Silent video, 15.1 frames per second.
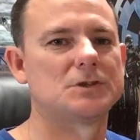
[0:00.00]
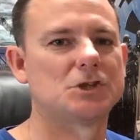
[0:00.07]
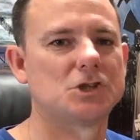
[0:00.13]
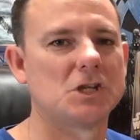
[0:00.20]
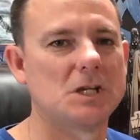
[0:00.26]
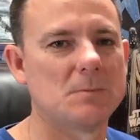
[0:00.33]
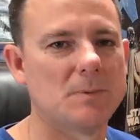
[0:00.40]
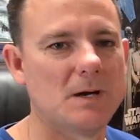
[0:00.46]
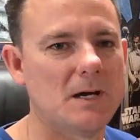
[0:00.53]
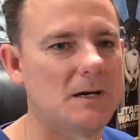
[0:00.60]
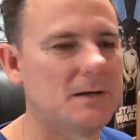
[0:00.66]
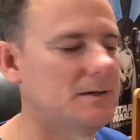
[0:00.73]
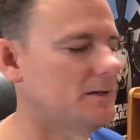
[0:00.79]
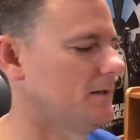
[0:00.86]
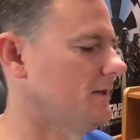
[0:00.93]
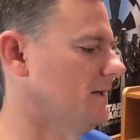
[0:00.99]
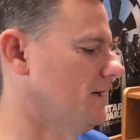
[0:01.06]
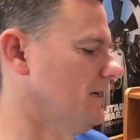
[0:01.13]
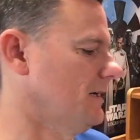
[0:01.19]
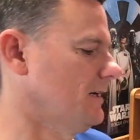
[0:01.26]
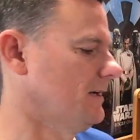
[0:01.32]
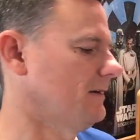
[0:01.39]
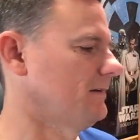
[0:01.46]
was cheaper,
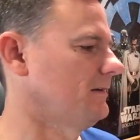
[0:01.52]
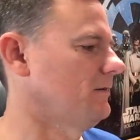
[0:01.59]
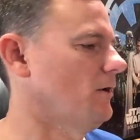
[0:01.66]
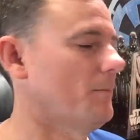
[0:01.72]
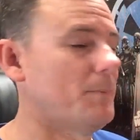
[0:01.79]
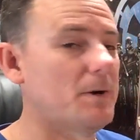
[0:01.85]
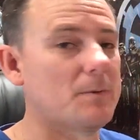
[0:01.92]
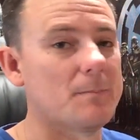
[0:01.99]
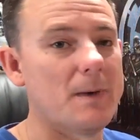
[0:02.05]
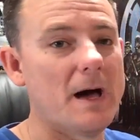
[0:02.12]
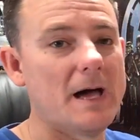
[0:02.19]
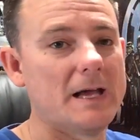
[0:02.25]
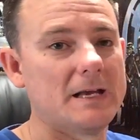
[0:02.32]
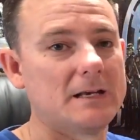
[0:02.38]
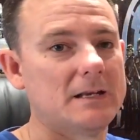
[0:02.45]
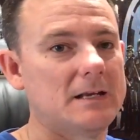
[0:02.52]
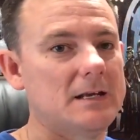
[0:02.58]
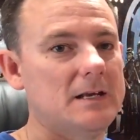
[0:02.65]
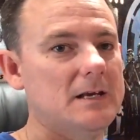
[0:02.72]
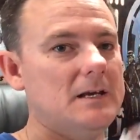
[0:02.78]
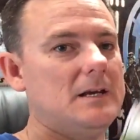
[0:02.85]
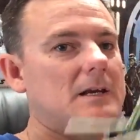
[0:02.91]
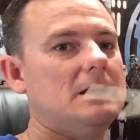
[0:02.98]
a lot better made.
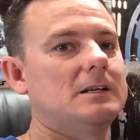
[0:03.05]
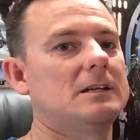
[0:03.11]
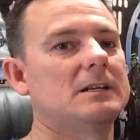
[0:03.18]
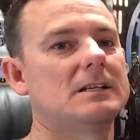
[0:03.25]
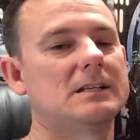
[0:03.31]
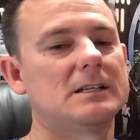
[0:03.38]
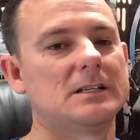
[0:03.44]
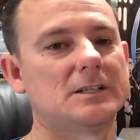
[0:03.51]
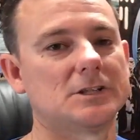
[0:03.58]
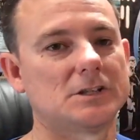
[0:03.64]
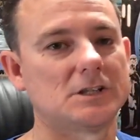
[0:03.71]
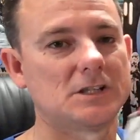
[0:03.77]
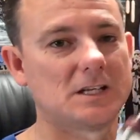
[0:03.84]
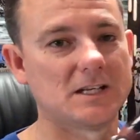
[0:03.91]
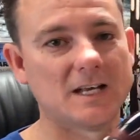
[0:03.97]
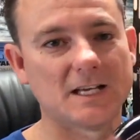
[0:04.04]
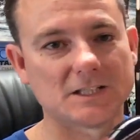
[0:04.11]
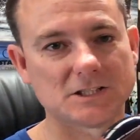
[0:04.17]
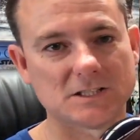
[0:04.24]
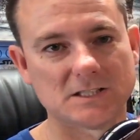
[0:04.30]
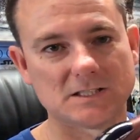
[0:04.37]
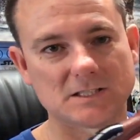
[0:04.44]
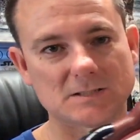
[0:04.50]
You can
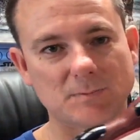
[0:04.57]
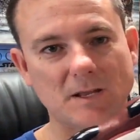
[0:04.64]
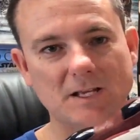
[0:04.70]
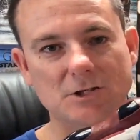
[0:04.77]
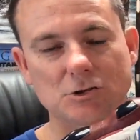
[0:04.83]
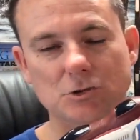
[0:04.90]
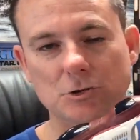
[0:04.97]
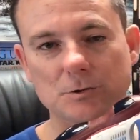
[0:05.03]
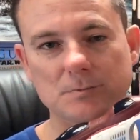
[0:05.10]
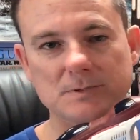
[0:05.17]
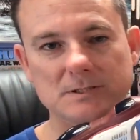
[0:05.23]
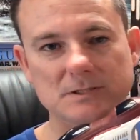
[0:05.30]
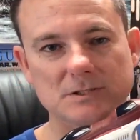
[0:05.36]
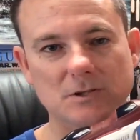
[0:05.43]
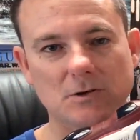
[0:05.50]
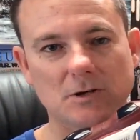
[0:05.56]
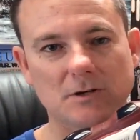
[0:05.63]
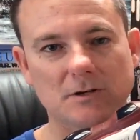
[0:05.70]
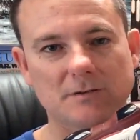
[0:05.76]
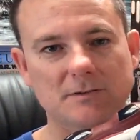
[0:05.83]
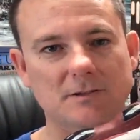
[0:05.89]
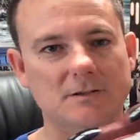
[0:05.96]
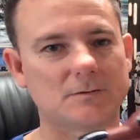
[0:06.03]
actually display troops inside
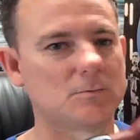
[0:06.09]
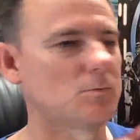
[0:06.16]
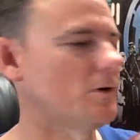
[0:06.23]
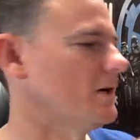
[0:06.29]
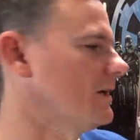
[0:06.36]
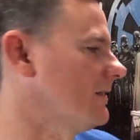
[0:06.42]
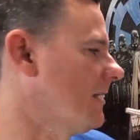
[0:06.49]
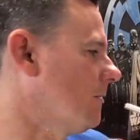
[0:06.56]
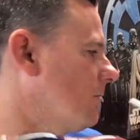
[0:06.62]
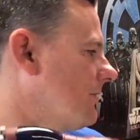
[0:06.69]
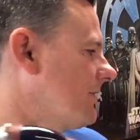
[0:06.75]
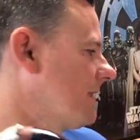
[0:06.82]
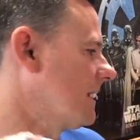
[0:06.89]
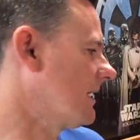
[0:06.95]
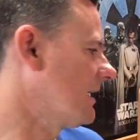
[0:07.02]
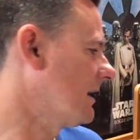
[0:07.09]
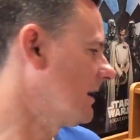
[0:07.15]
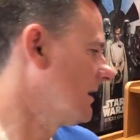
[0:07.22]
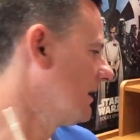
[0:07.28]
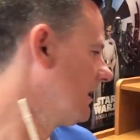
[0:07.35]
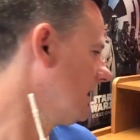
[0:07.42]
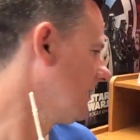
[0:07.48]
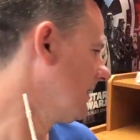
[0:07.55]
of it, where that one there
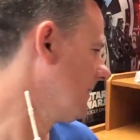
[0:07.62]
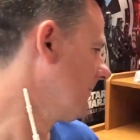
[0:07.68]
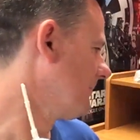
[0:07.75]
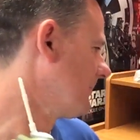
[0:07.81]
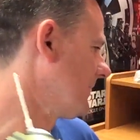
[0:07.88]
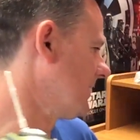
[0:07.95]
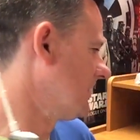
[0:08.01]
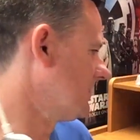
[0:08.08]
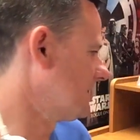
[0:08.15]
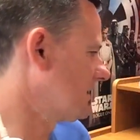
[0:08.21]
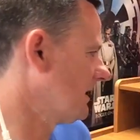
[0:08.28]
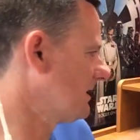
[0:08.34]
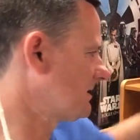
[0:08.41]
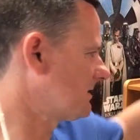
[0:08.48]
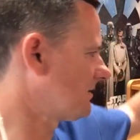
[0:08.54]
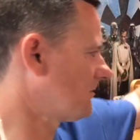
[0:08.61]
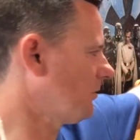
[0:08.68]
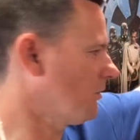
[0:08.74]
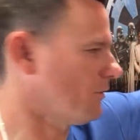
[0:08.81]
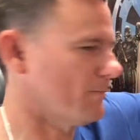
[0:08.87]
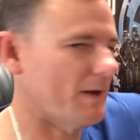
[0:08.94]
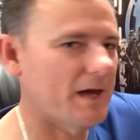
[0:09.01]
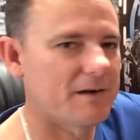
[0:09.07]
it's
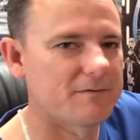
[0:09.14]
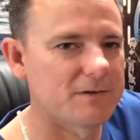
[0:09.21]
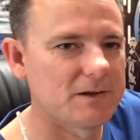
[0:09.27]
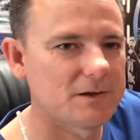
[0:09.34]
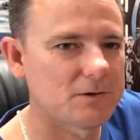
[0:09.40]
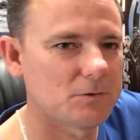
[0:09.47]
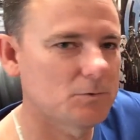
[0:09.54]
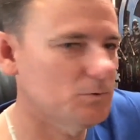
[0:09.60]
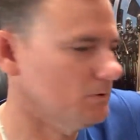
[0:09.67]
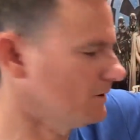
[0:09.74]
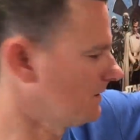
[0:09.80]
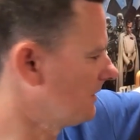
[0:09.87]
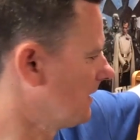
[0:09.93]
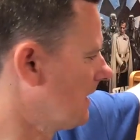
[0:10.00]
not a bad vehicle.